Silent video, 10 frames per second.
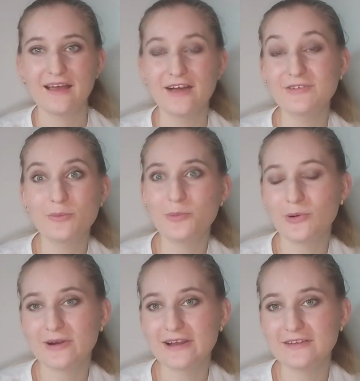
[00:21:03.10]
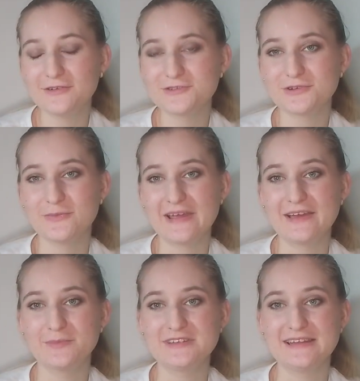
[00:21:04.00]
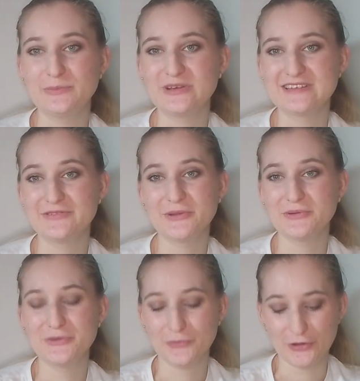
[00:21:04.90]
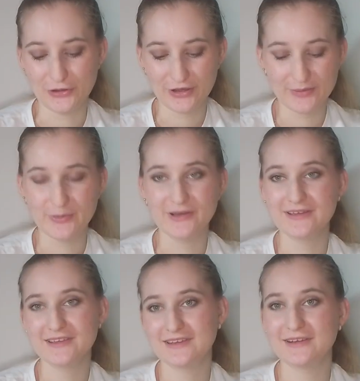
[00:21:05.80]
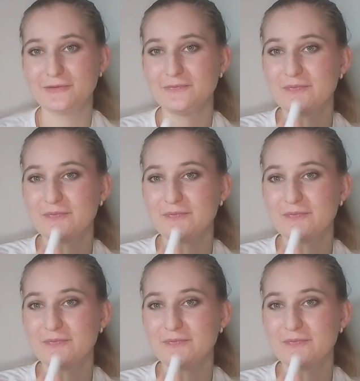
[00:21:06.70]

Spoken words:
I've got boring neutral makeup today because I have to go to work, but you know.